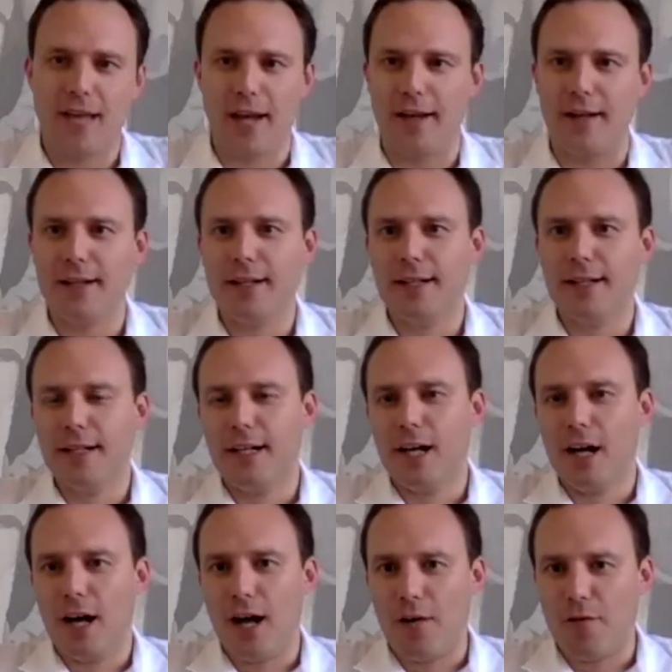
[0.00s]

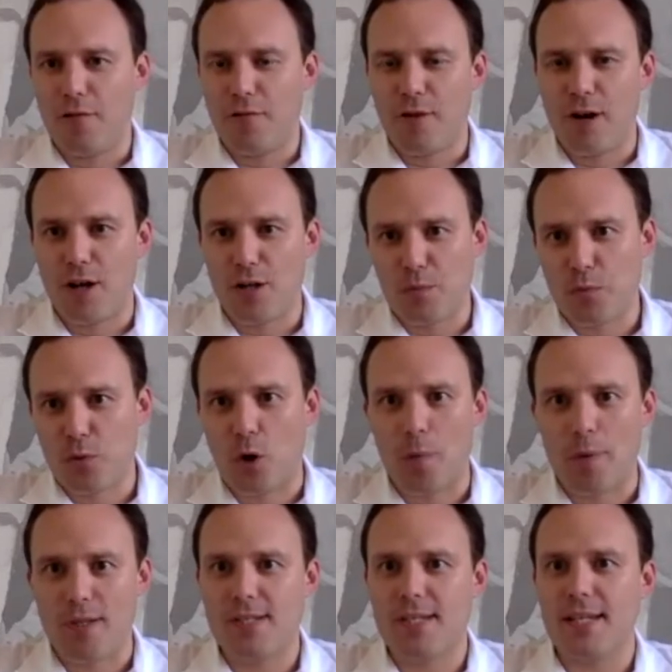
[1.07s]
a first
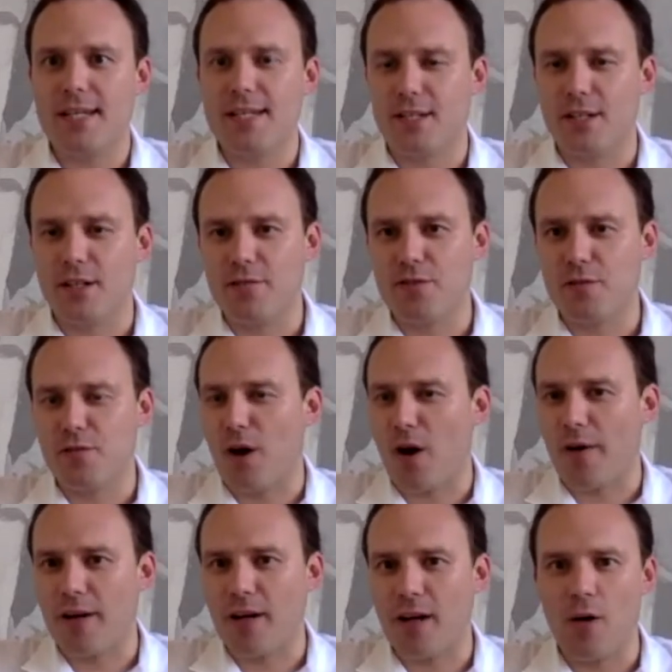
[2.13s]
proper season of
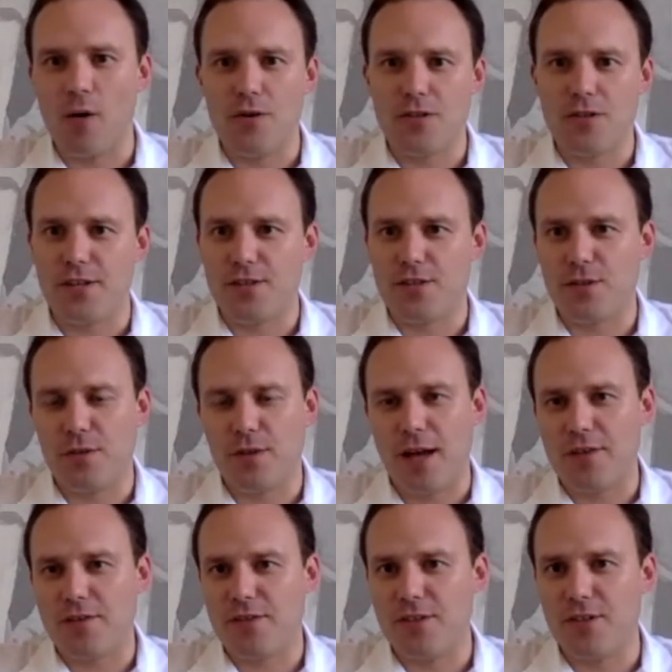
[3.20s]
safari goers since
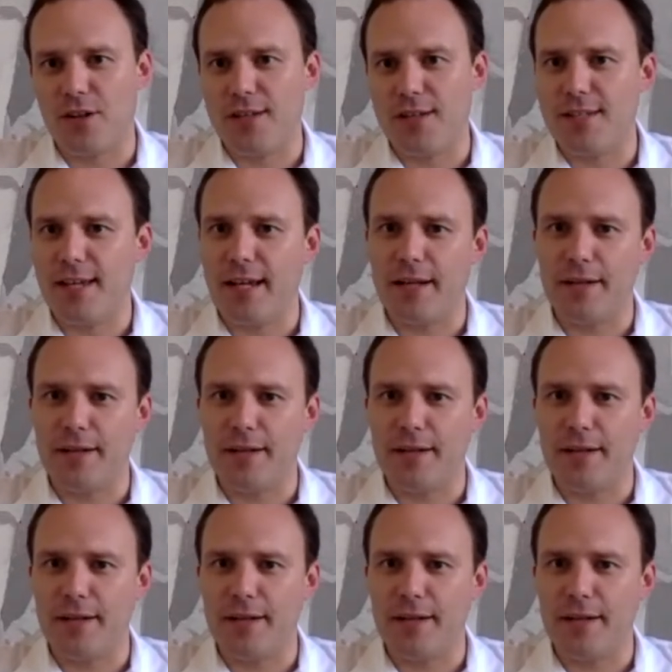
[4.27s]
2019.